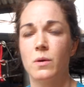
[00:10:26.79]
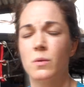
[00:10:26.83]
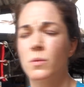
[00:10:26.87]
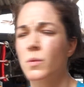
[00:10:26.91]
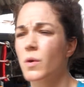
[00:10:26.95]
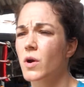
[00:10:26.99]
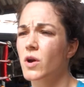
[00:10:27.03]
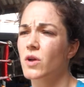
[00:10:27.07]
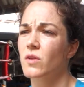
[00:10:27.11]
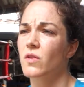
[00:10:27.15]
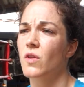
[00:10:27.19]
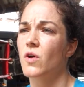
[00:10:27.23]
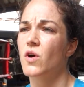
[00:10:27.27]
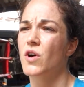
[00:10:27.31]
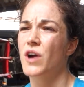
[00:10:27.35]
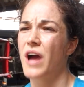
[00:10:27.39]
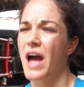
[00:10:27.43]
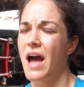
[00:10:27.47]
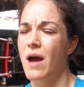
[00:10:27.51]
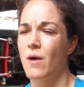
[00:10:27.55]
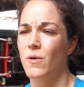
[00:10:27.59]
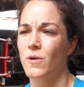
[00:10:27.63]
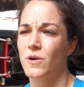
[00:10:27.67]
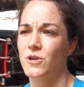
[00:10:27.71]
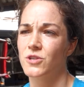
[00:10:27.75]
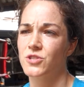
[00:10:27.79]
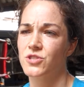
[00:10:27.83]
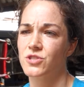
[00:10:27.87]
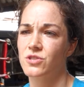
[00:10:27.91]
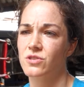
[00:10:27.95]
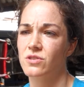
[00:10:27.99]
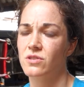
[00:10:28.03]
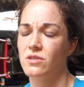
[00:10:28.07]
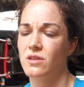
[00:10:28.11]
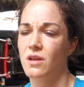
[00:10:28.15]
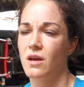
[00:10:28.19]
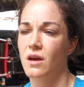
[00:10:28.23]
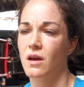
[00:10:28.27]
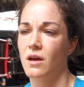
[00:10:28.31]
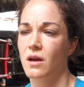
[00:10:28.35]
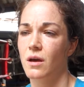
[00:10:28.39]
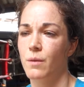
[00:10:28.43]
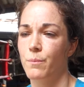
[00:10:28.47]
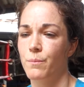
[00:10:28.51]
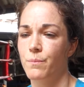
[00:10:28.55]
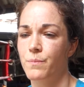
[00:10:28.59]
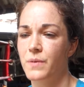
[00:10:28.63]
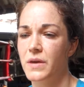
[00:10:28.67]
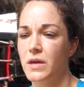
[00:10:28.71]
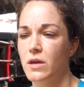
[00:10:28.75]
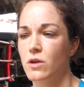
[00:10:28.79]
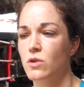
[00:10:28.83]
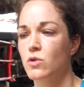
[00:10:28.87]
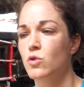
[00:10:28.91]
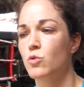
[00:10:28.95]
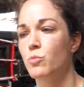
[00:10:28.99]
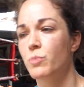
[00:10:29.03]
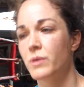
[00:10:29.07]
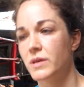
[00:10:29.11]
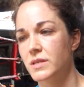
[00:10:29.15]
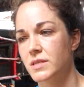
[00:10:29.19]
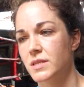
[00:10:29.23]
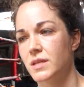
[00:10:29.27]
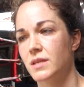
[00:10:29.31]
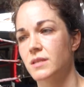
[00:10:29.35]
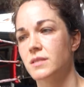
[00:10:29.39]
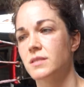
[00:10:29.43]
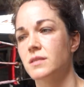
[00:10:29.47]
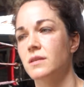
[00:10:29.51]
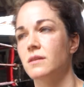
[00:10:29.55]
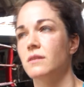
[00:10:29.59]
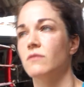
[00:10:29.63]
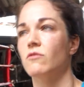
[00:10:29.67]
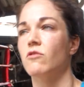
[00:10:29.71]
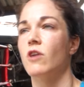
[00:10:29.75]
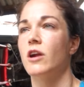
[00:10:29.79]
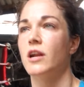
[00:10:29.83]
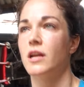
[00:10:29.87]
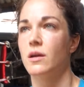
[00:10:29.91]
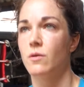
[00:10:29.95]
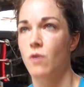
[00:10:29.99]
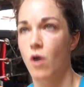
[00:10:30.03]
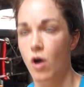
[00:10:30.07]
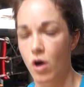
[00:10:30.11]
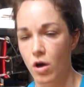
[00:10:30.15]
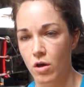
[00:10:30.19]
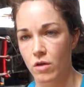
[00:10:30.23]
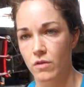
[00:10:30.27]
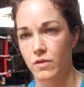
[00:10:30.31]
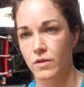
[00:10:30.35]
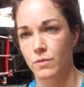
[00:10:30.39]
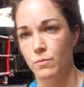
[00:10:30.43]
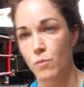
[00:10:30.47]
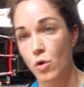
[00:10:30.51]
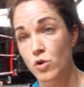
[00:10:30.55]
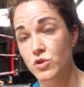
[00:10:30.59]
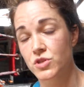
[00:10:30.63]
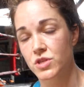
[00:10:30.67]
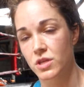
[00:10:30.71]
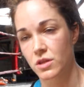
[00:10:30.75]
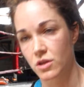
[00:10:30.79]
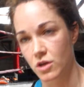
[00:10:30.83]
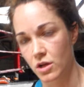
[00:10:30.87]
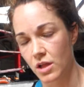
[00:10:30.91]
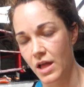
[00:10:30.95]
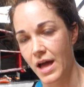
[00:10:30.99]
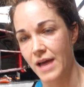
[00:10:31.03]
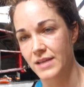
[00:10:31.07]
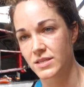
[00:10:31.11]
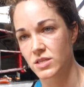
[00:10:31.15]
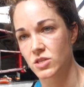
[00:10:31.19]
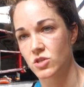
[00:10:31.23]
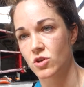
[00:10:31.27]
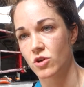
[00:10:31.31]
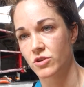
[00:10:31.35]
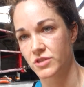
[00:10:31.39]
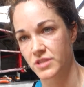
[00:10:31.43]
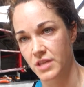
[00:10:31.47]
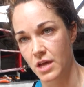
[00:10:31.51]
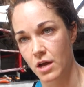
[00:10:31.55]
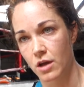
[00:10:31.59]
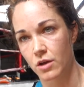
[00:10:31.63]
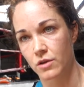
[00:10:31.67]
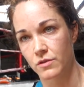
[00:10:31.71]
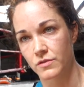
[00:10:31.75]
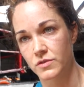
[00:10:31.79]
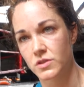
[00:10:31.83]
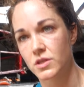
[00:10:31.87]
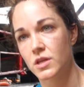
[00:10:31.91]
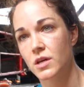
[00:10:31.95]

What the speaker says: We work long hours, being a new business and running most of the classes ourselves.